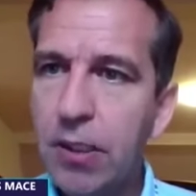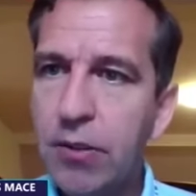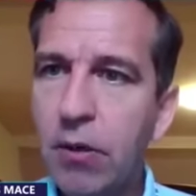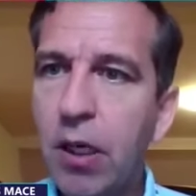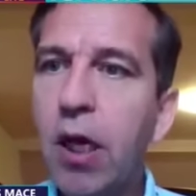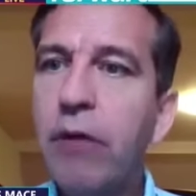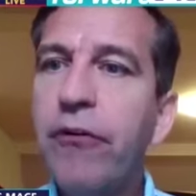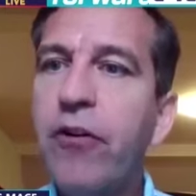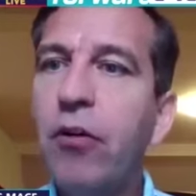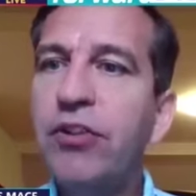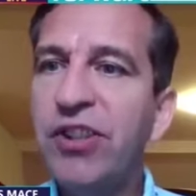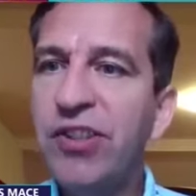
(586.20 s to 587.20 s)
to a lot of
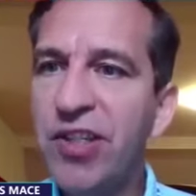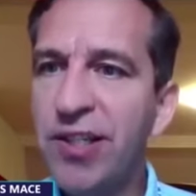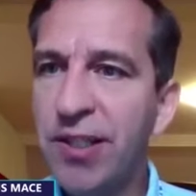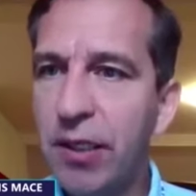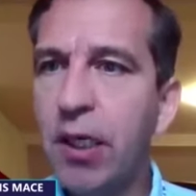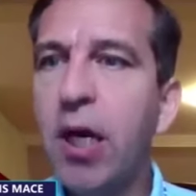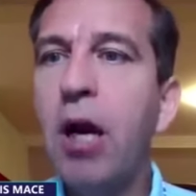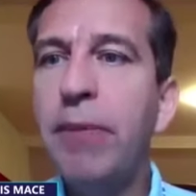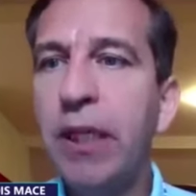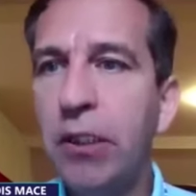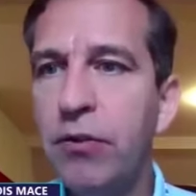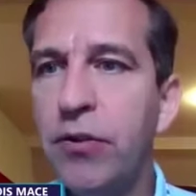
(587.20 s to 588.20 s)
quantities in the
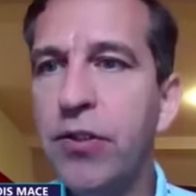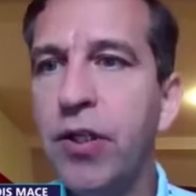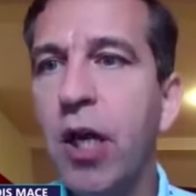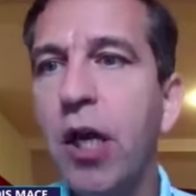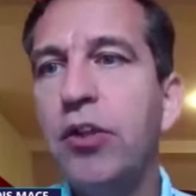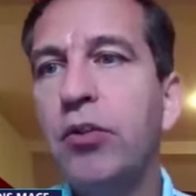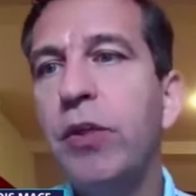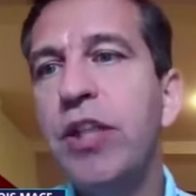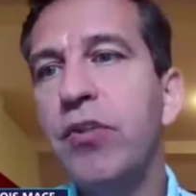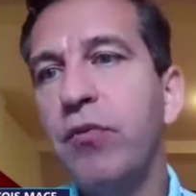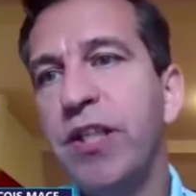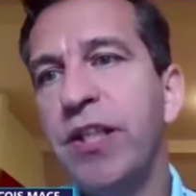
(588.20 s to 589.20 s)
coming years, to
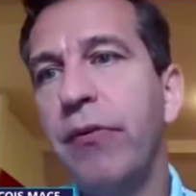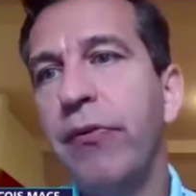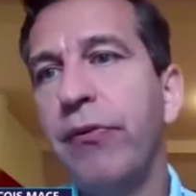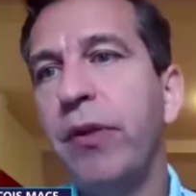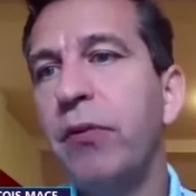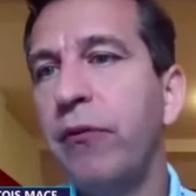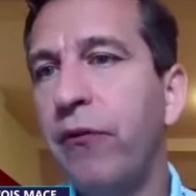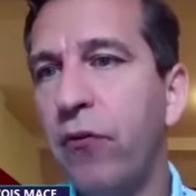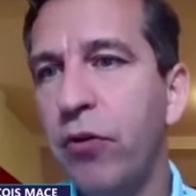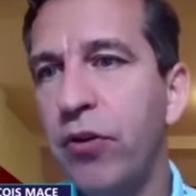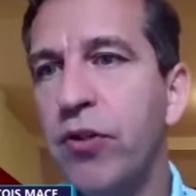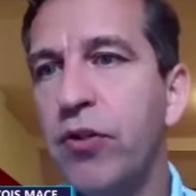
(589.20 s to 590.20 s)
which within three to
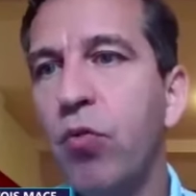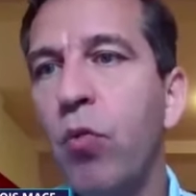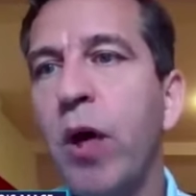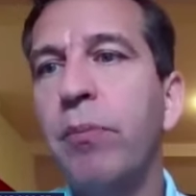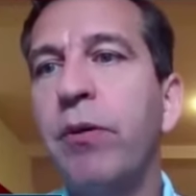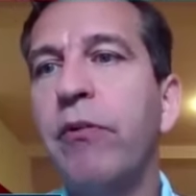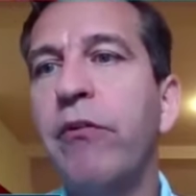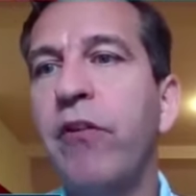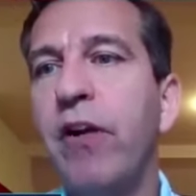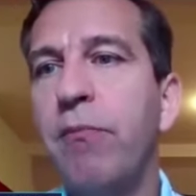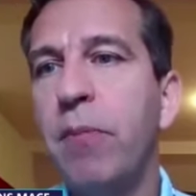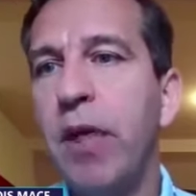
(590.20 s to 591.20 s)
four years,
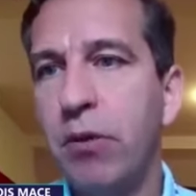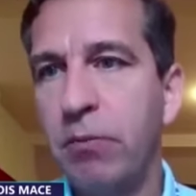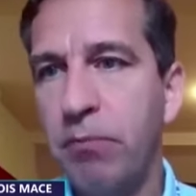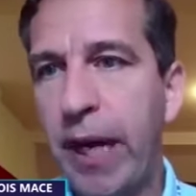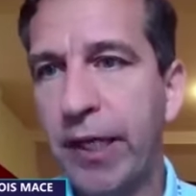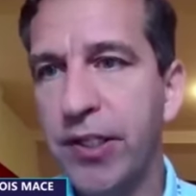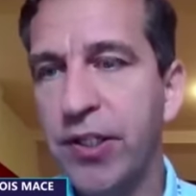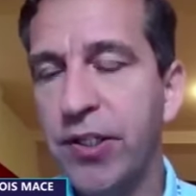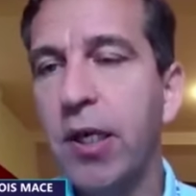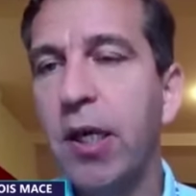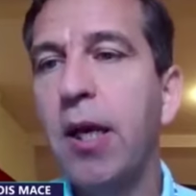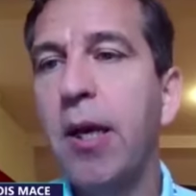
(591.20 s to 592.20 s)
1.5 million
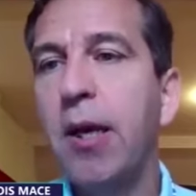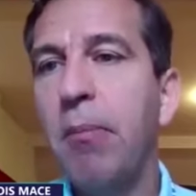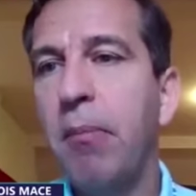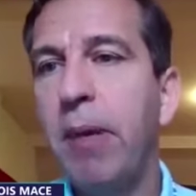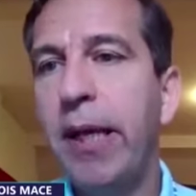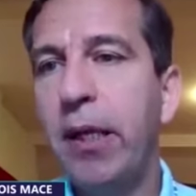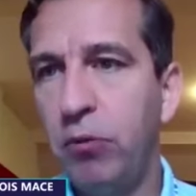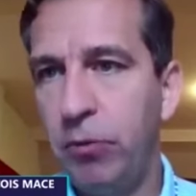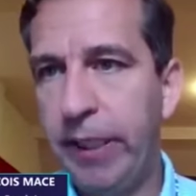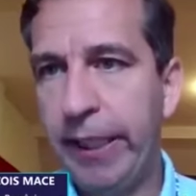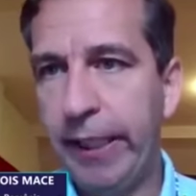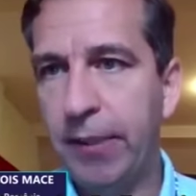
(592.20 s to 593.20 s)
bikes made in
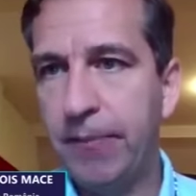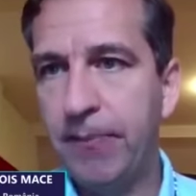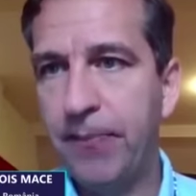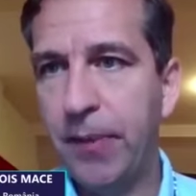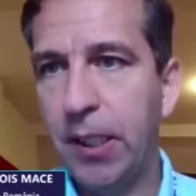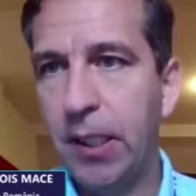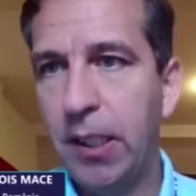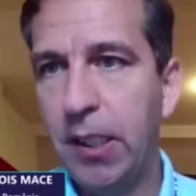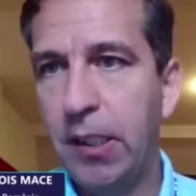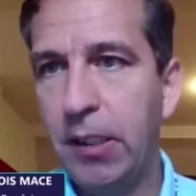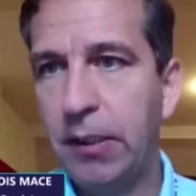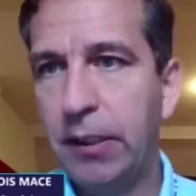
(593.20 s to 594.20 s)
Romania.
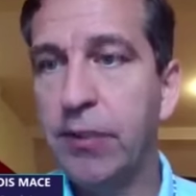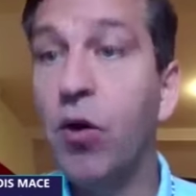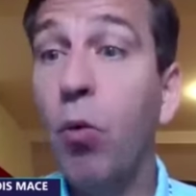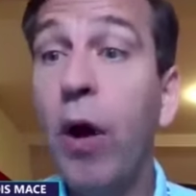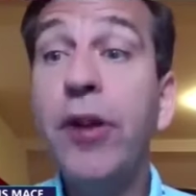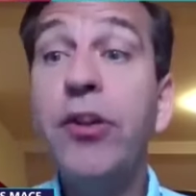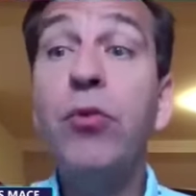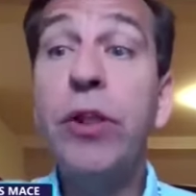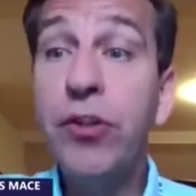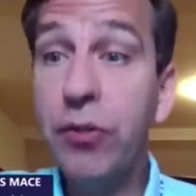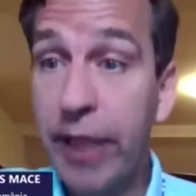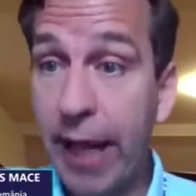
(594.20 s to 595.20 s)
Okay, so why do
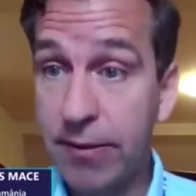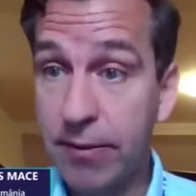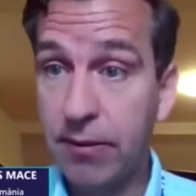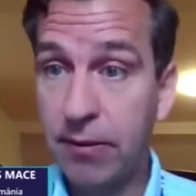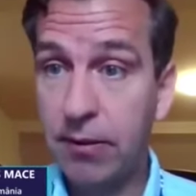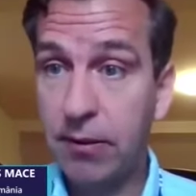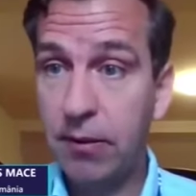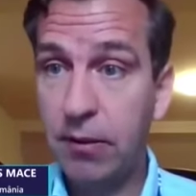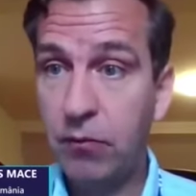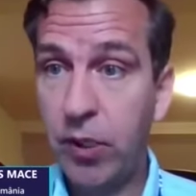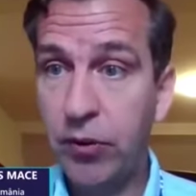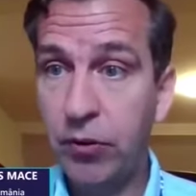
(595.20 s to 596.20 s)
we do that?
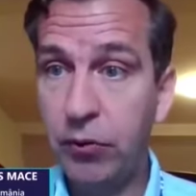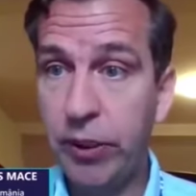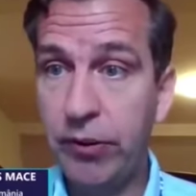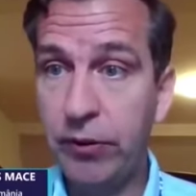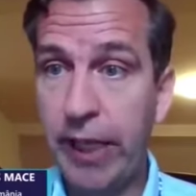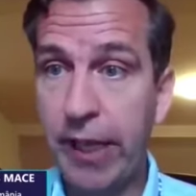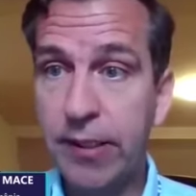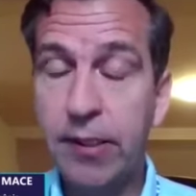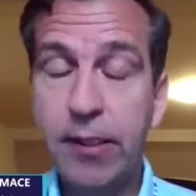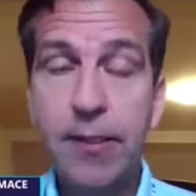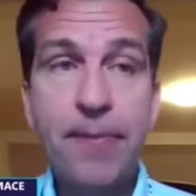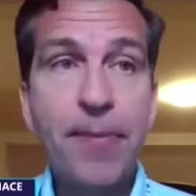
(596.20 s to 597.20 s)
Why do we do
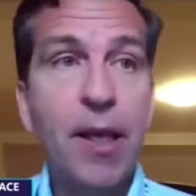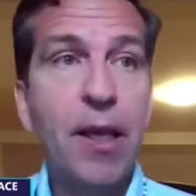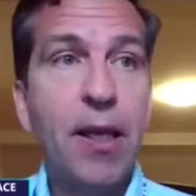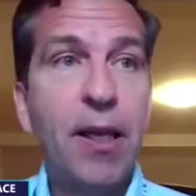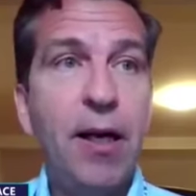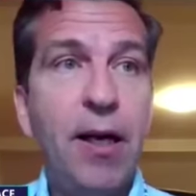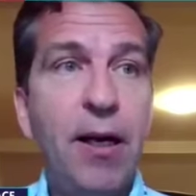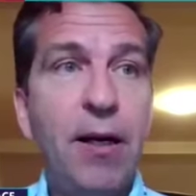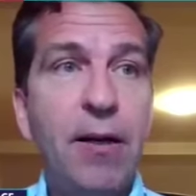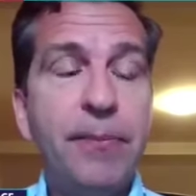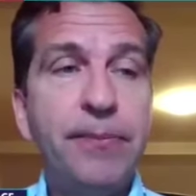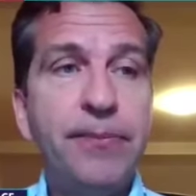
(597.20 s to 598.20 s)
that?
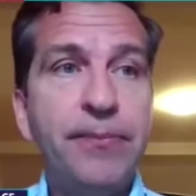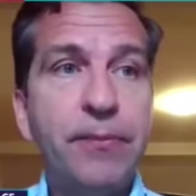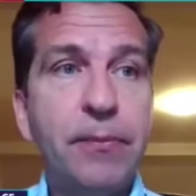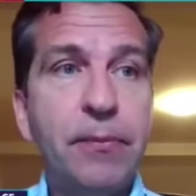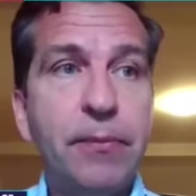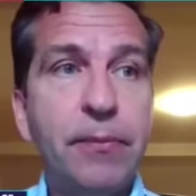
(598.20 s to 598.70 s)
Um,